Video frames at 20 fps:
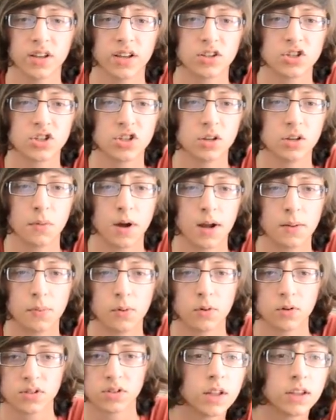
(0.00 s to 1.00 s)
H D M I
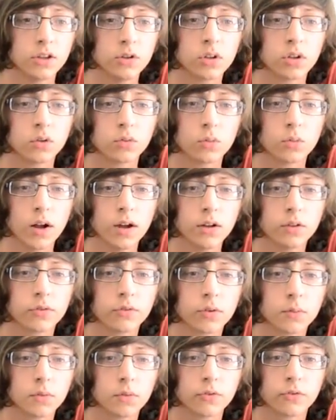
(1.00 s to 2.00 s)
ports that you can route
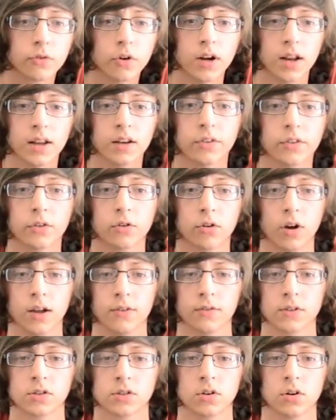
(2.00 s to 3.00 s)
from the front end of the
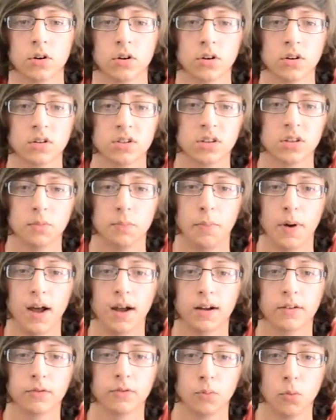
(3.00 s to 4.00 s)
graphics card to the
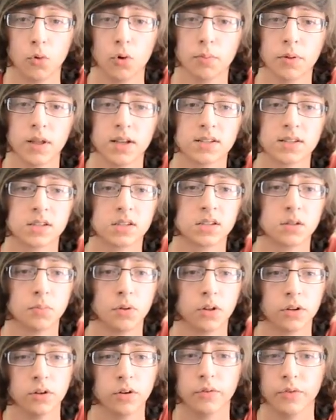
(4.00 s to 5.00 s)
back for more places to
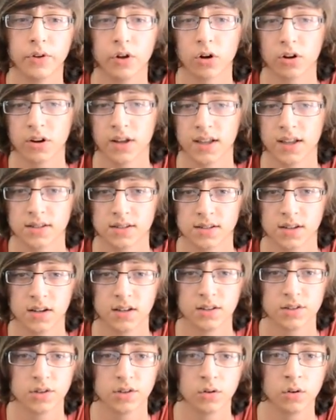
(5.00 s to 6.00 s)
plug your V R headset
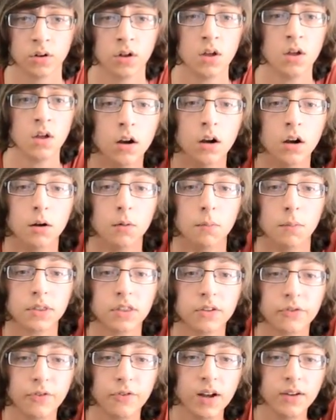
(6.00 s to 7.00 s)
into. But
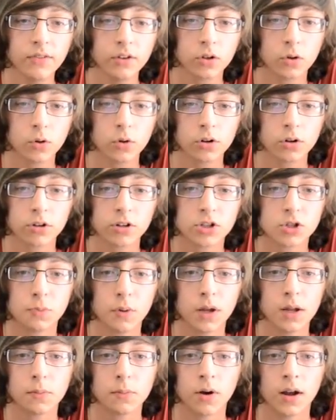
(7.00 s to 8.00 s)
the five and a quarter inch
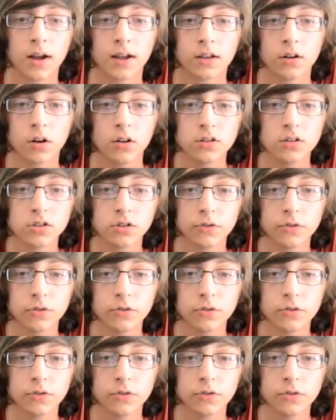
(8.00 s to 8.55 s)
bay bracket also